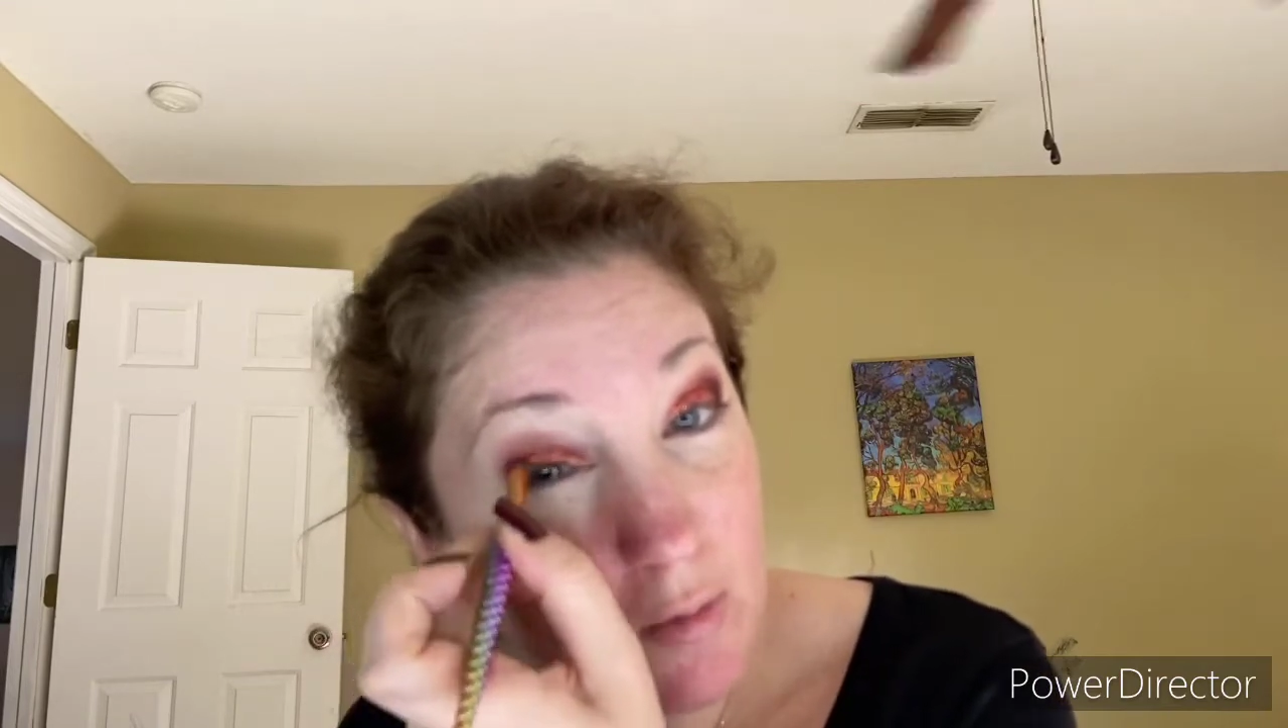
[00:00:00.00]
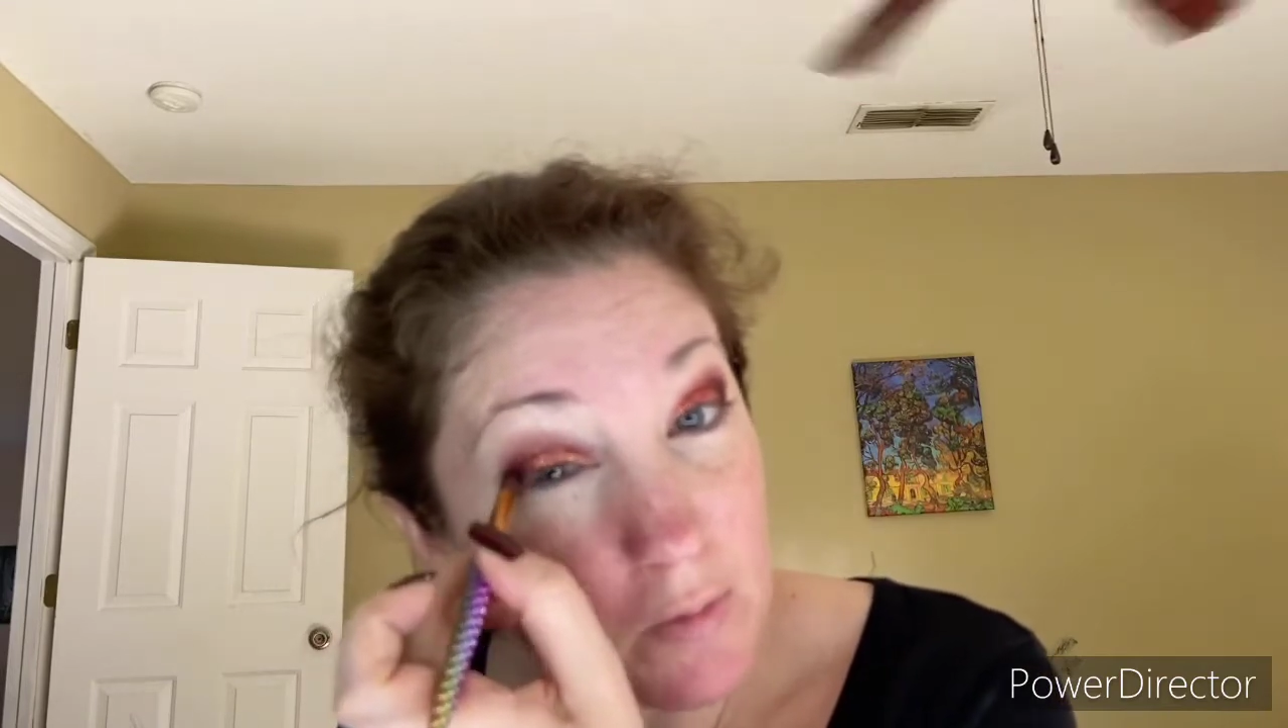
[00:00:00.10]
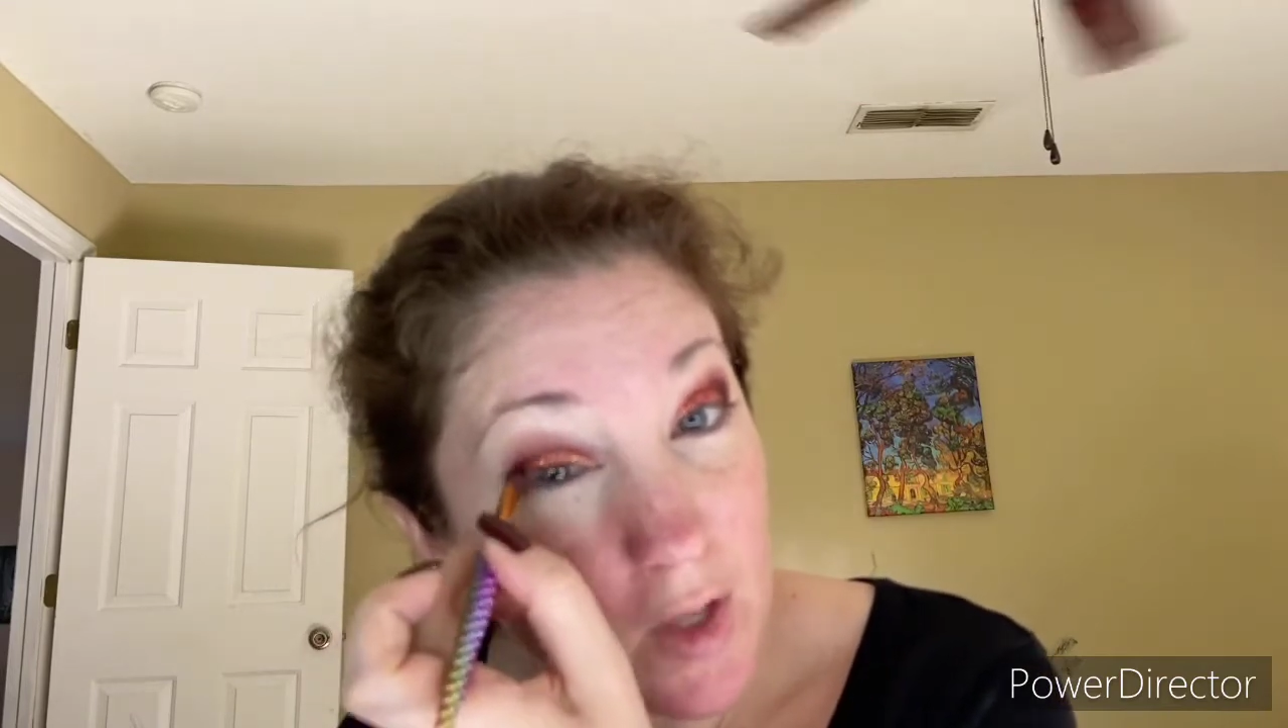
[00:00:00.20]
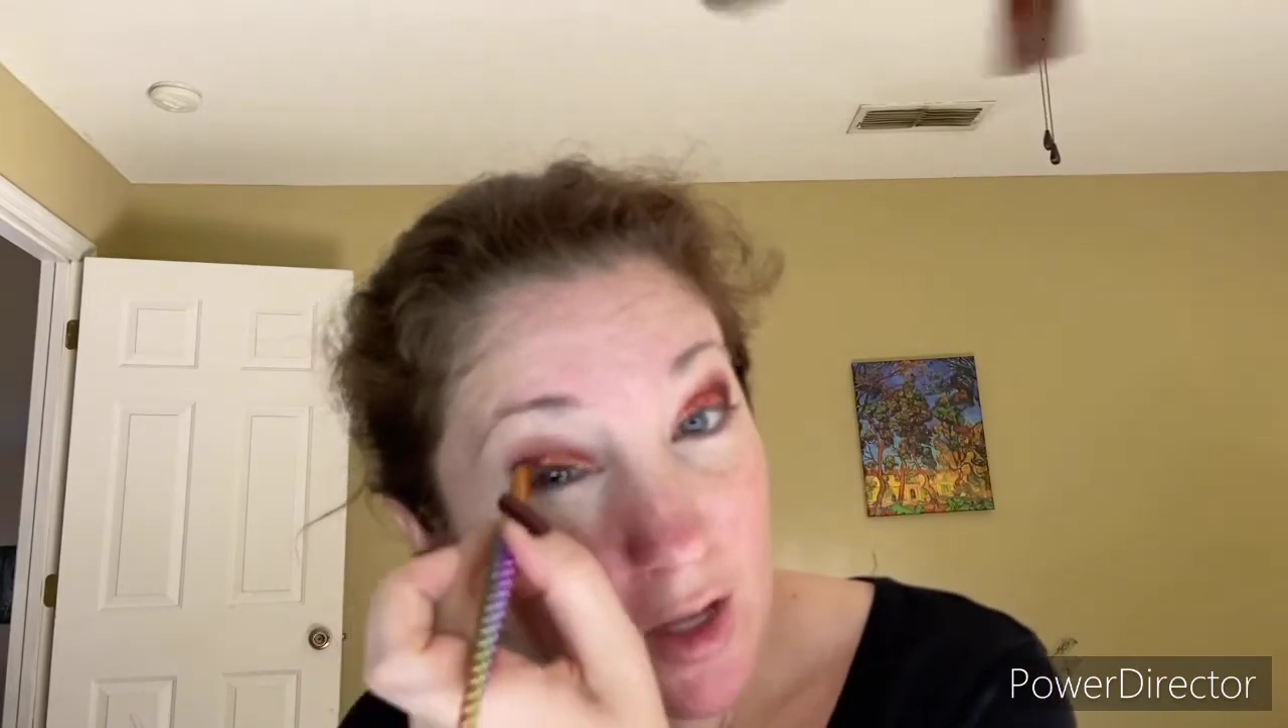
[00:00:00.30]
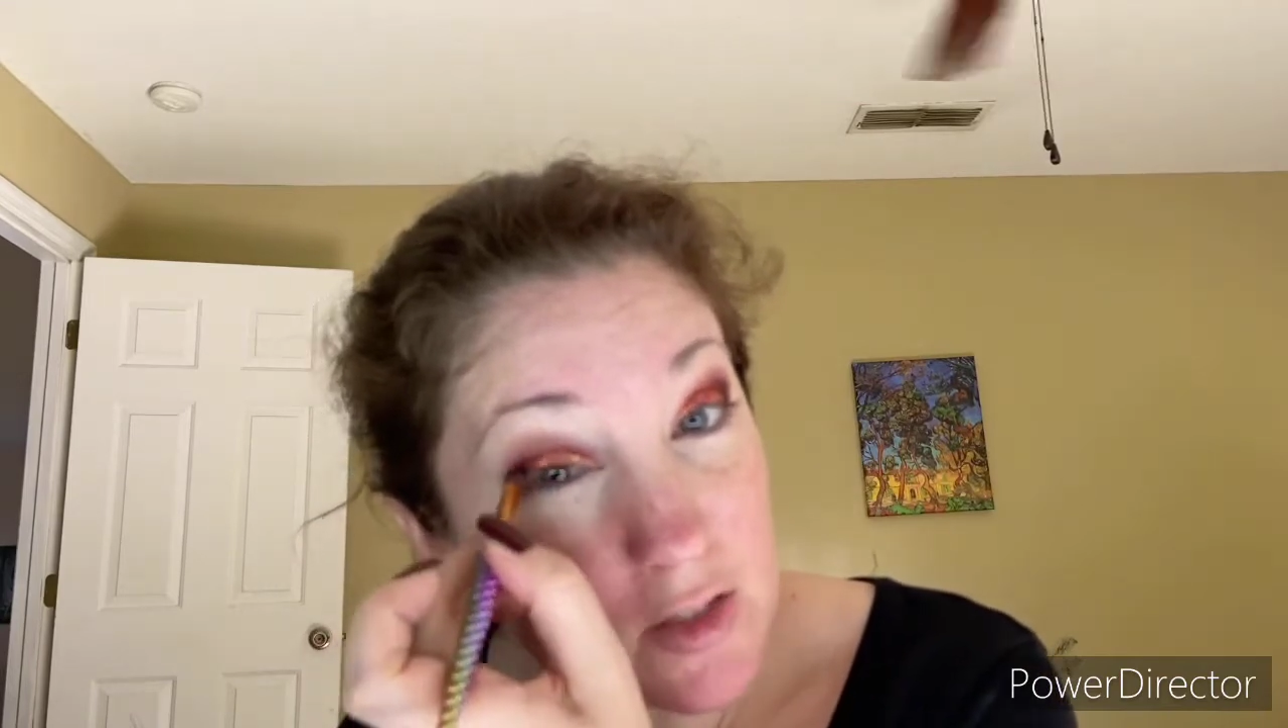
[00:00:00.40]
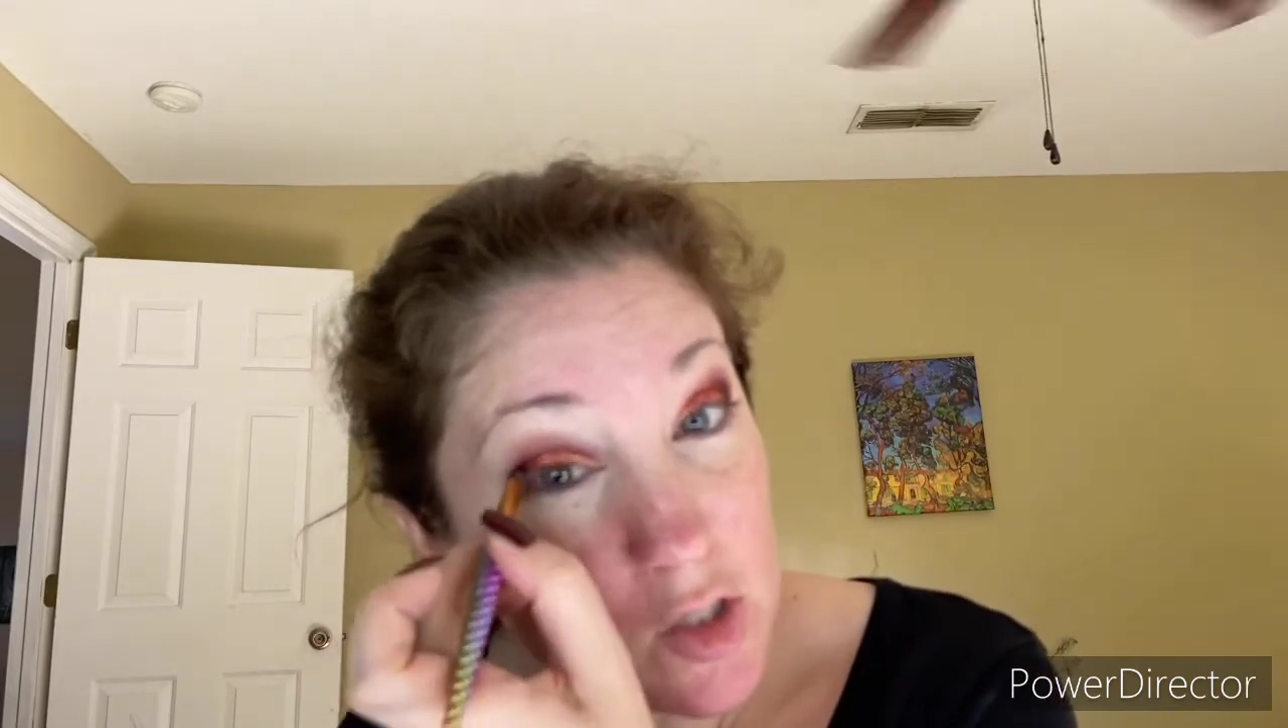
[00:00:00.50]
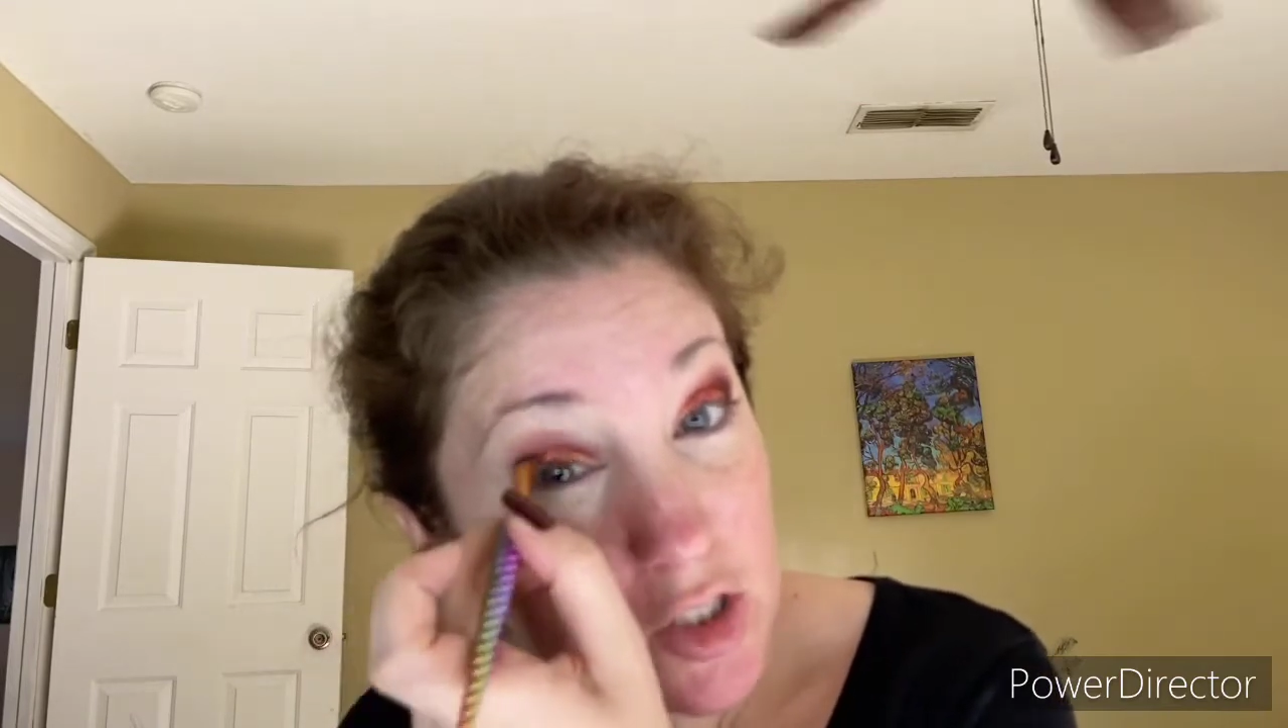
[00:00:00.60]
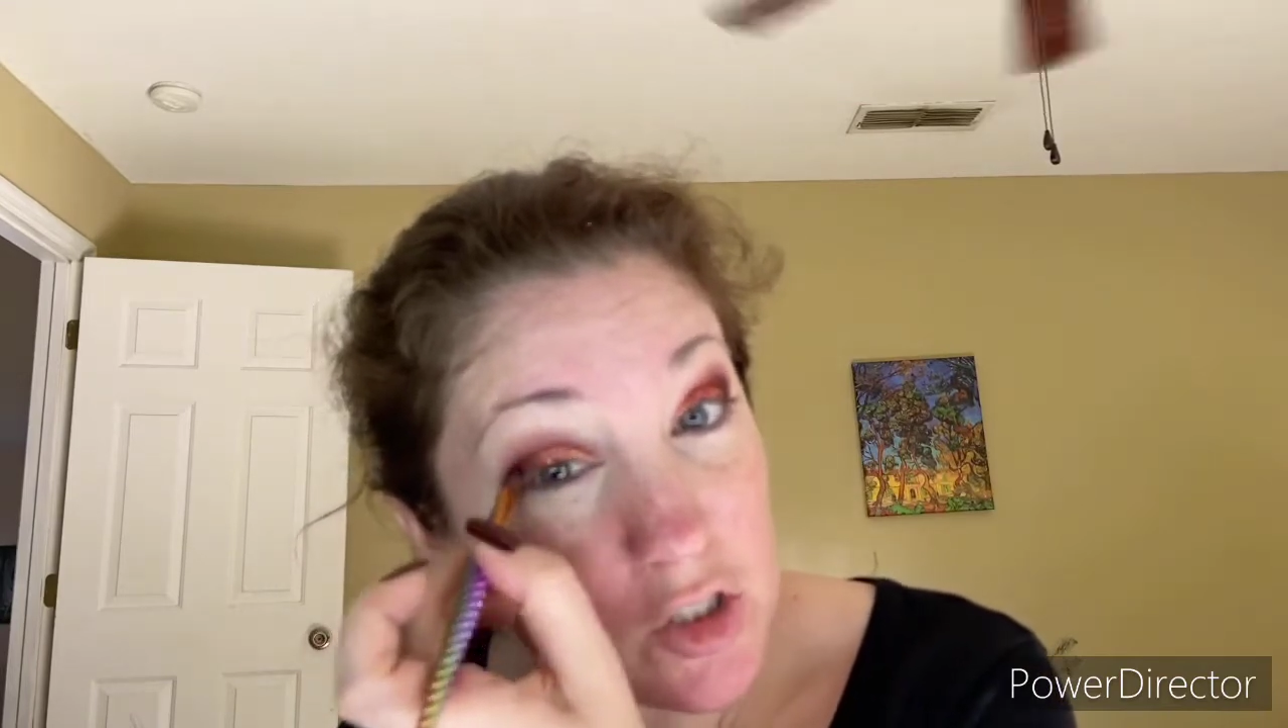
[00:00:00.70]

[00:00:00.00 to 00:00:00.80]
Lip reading: yeah, so this